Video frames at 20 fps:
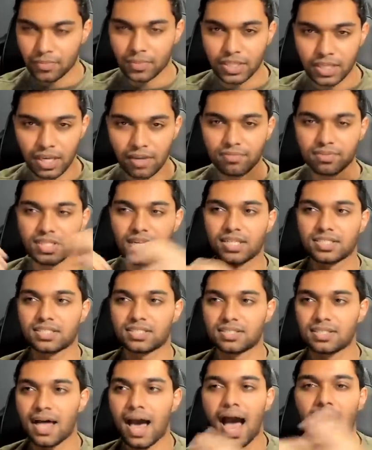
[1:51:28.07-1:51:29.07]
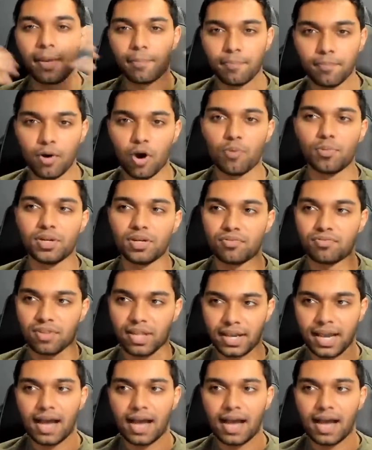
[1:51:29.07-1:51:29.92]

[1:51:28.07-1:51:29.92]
gives us the hype moment of like